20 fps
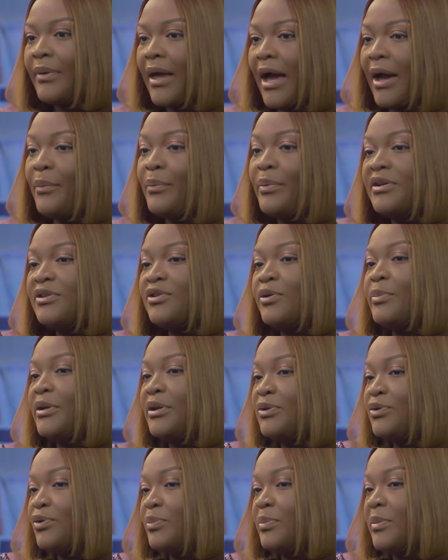I wish
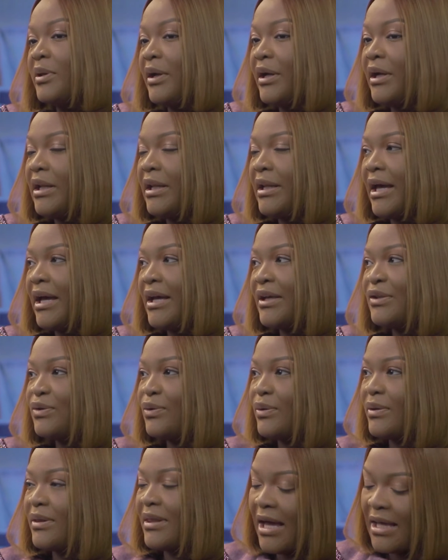somebody told me earlier.
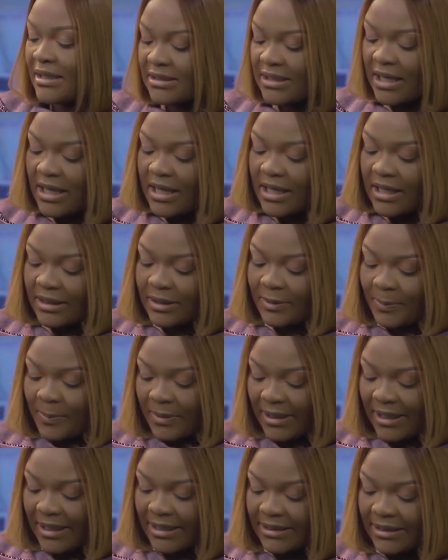So that's the
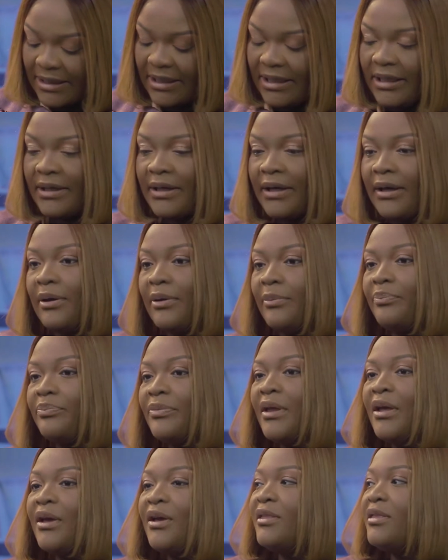planning,
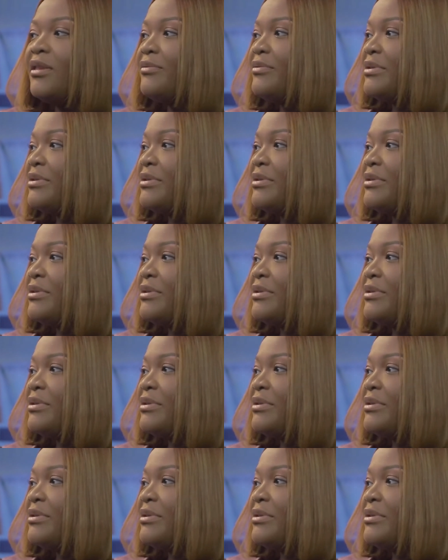the